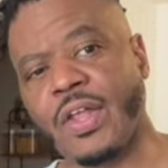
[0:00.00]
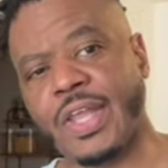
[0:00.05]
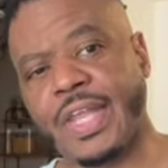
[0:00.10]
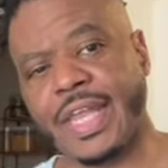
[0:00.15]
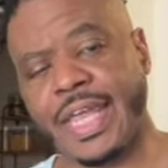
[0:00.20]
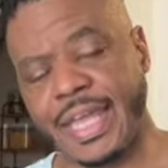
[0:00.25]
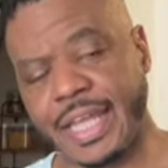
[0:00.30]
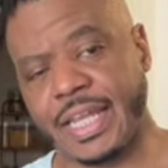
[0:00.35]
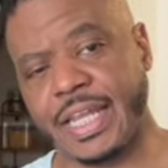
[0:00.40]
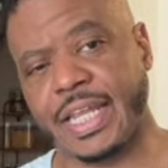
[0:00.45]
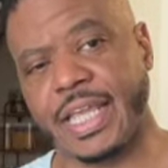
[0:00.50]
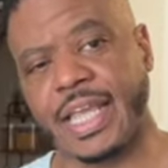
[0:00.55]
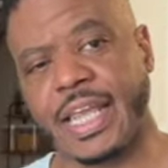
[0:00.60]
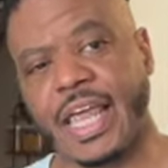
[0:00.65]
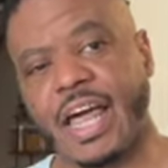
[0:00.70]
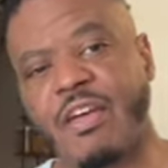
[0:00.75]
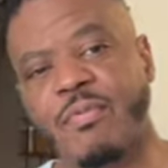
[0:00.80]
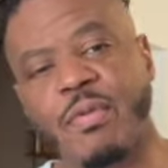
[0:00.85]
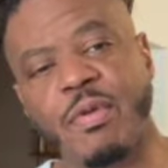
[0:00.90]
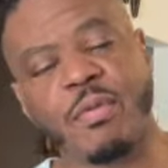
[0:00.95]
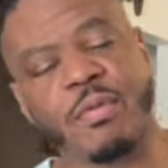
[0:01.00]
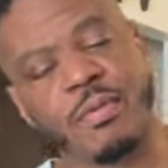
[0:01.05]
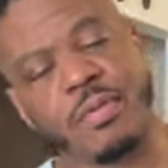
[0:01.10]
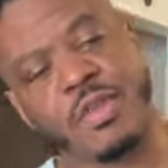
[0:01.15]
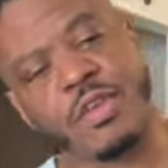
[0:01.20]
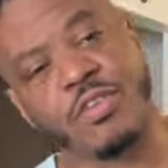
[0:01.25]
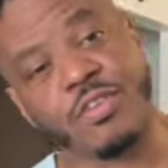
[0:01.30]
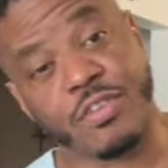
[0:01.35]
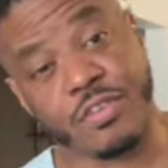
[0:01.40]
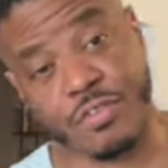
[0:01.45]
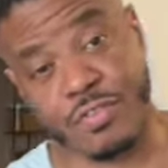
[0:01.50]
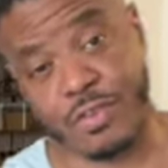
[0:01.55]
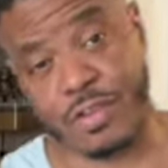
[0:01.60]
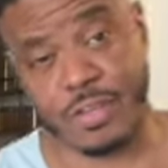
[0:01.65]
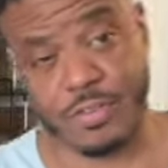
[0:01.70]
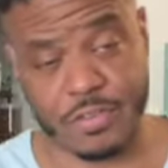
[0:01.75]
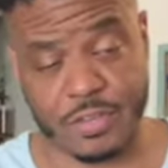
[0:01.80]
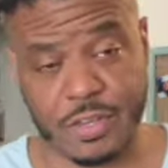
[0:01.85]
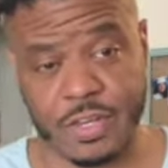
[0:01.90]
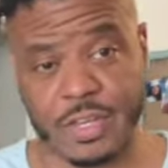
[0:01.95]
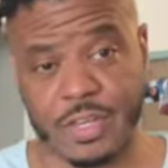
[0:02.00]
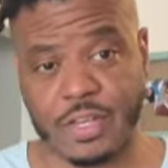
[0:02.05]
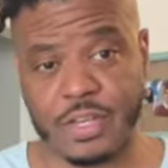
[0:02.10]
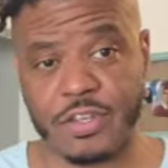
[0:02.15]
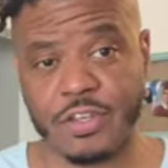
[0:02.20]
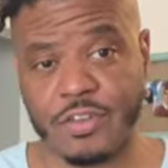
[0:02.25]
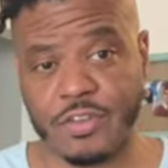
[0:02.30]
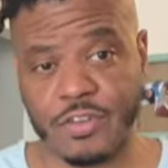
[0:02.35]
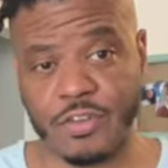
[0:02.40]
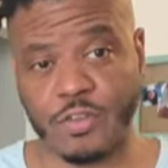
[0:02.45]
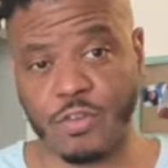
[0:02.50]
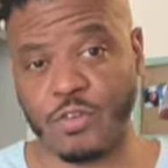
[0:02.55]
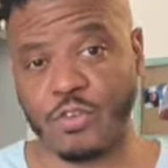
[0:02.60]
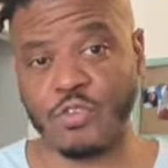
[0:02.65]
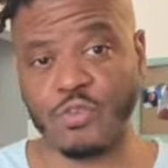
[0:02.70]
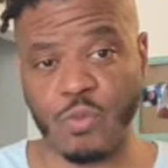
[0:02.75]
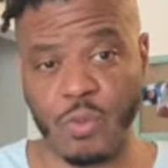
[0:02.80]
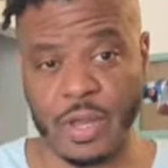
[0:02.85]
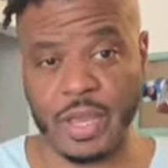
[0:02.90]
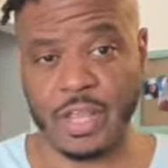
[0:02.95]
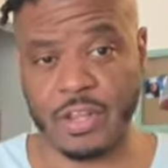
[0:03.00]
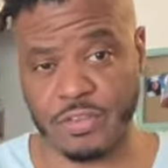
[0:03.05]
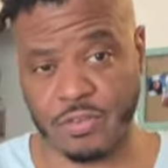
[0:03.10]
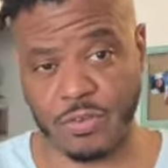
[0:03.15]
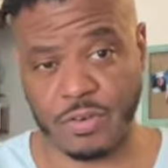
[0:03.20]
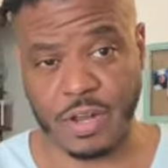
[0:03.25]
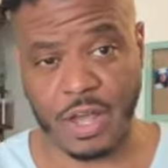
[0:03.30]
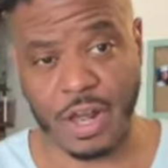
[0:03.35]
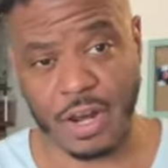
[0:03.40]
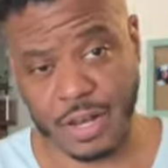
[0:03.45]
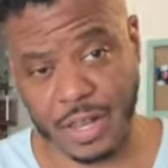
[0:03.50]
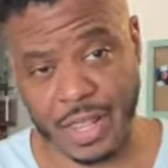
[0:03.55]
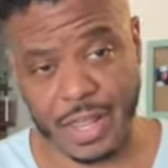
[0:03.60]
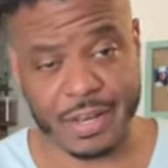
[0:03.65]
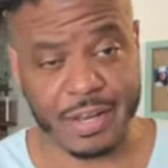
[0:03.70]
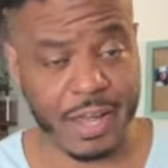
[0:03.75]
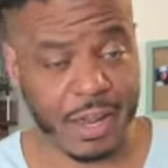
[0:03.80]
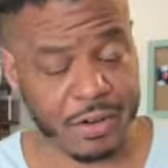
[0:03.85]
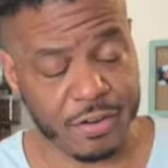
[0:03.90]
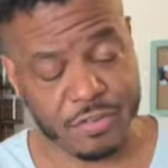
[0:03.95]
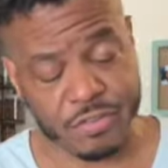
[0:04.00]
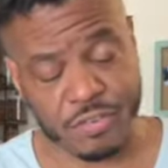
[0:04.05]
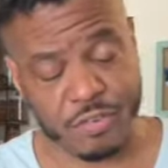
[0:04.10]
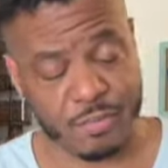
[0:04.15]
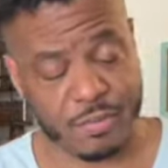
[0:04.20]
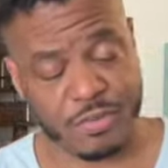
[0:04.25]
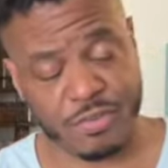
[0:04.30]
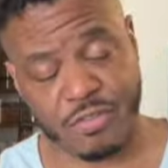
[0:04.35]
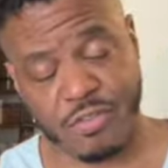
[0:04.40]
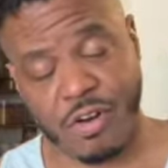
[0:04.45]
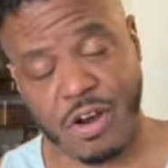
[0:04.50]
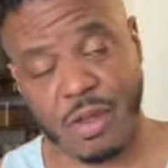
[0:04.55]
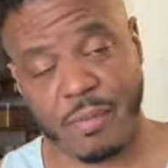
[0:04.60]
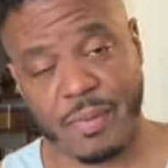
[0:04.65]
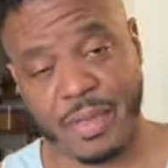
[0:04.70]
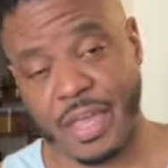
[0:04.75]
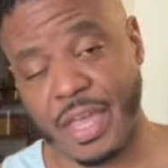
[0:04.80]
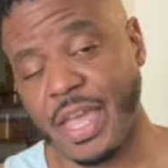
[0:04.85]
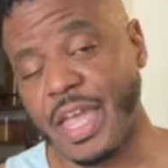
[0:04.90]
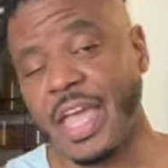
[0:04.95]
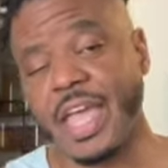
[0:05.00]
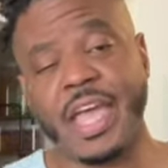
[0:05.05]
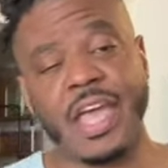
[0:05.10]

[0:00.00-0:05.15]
lately, a lot of people have been using Trulicity to lose weight, so a lot of doctors have been prescribing it.